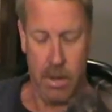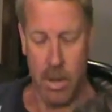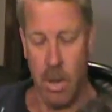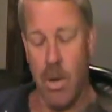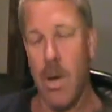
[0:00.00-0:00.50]

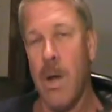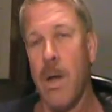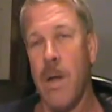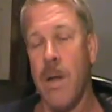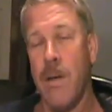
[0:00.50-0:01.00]
So,
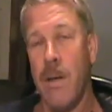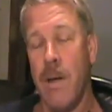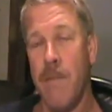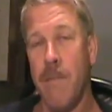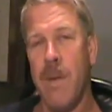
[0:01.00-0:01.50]

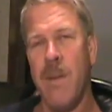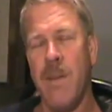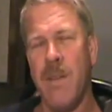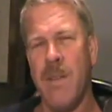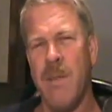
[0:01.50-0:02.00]
haven't
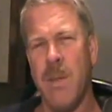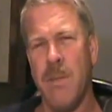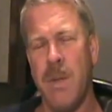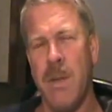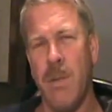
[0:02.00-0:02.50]
been this it has
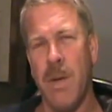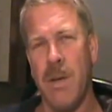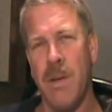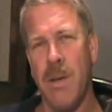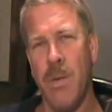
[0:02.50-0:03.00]
been a what
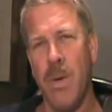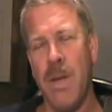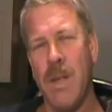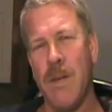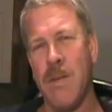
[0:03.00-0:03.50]
a
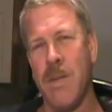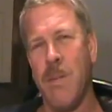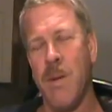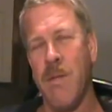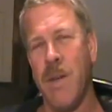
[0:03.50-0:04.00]
week now since I
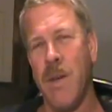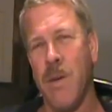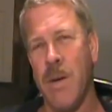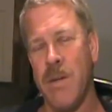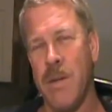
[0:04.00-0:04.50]
put a
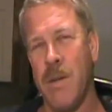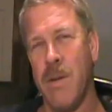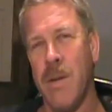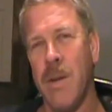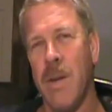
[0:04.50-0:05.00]
video on
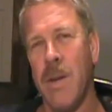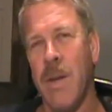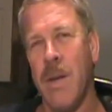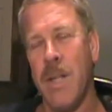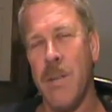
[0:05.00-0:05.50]
so
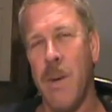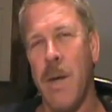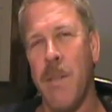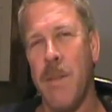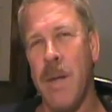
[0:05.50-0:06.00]
that's my
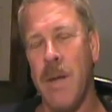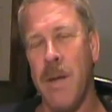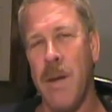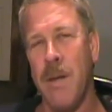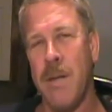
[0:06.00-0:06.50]
update
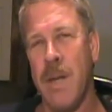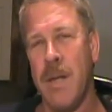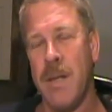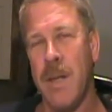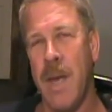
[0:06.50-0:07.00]
now let's
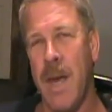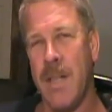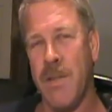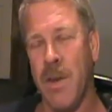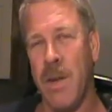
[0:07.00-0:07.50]
get to the
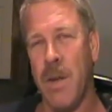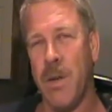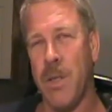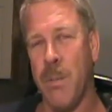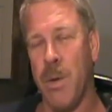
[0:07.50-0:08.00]
cash for
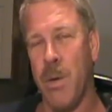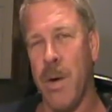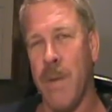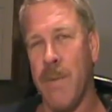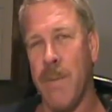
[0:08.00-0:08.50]
clunkers
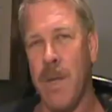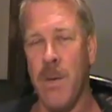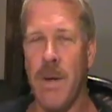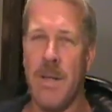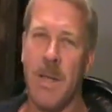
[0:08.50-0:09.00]
program from the
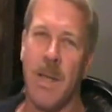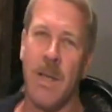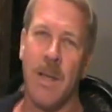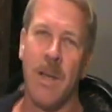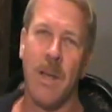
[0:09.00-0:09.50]

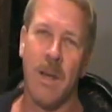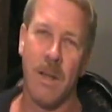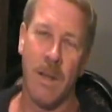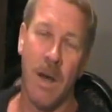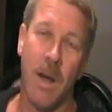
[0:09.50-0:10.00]
USA
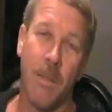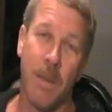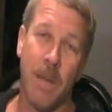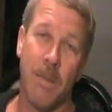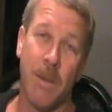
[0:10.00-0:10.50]
a lot of
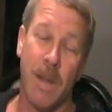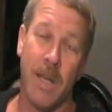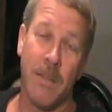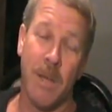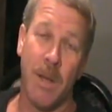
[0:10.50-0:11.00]
people
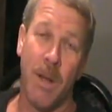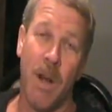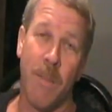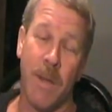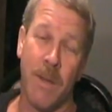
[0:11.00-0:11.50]
asked me to
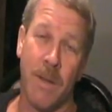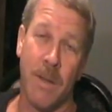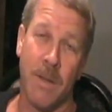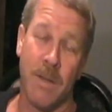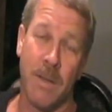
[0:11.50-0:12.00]
comment on
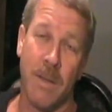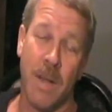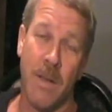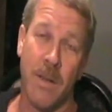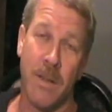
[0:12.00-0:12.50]
this and
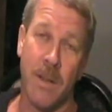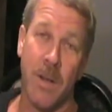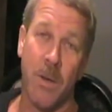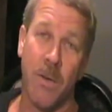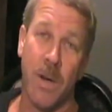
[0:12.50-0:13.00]
now that it's
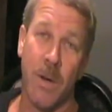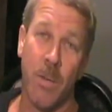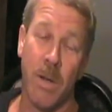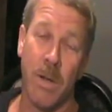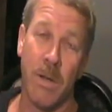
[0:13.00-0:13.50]
all over I
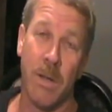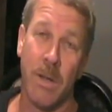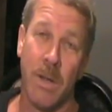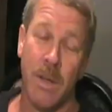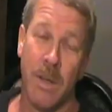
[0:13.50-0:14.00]
will
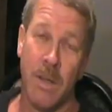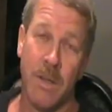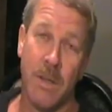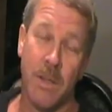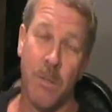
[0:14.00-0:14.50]
and
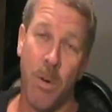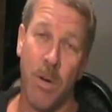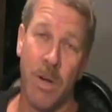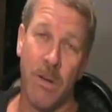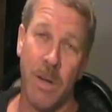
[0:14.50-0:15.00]
since it's
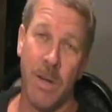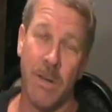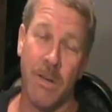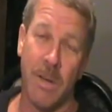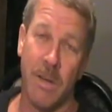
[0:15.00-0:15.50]
pouring rain
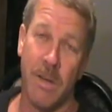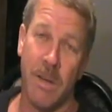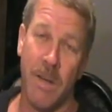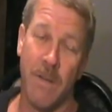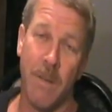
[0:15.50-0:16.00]
out I
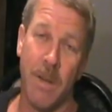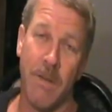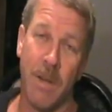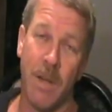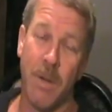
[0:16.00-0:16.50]
have to make a
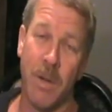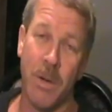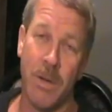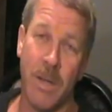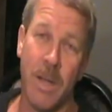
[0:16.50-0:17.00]
video
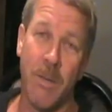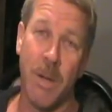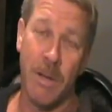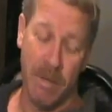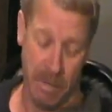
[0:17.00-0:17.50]
indoors
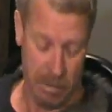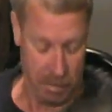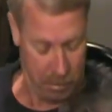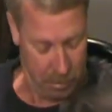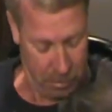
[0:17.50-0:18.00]
anyways
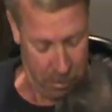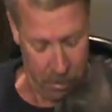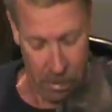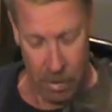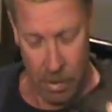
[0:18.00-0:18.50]

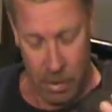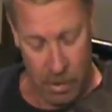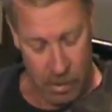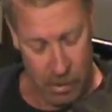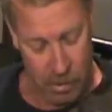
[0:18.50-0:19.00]

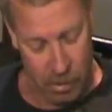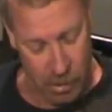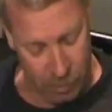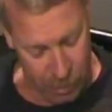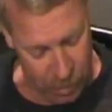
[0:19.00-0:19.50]
so
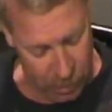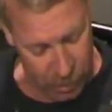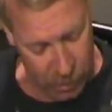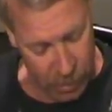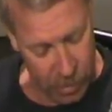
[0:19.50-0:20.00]
let me show
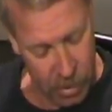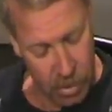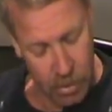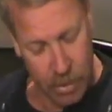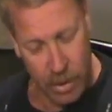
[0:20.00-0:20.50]
you the
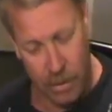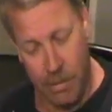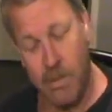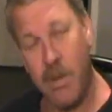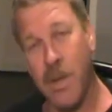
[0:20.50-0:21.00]
news
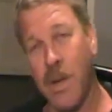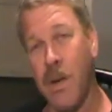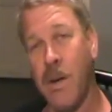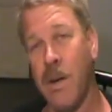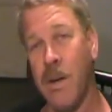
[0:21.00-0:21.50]
clips which
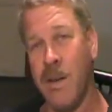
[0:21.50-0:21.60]
are